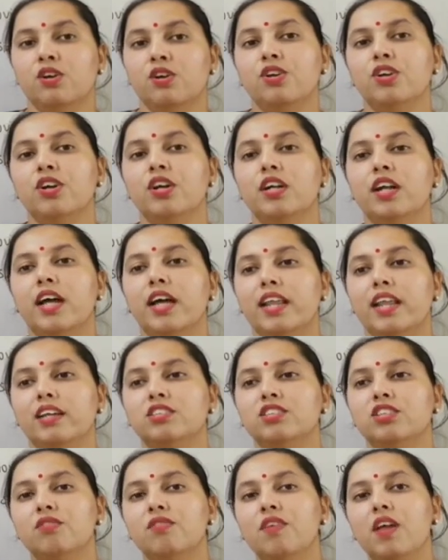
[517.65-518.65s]
Your
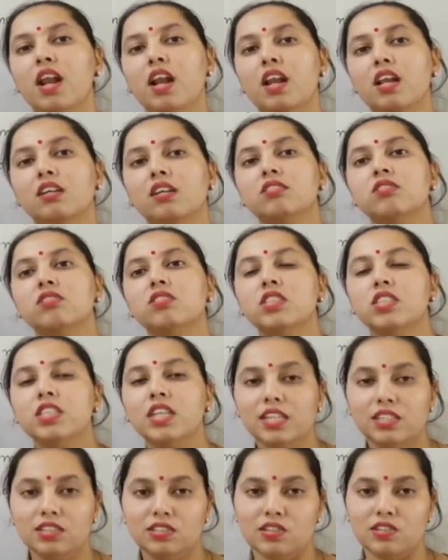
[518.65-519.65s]
direction will
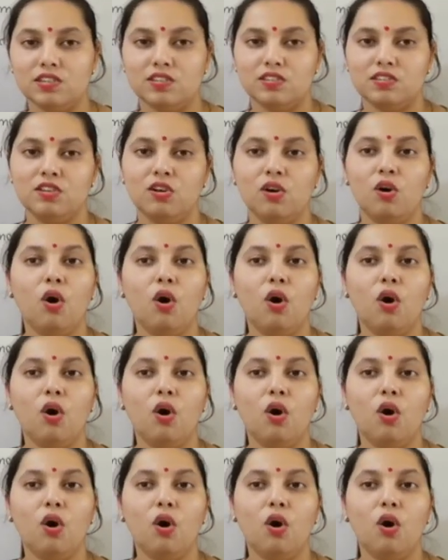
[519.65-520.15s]
changes.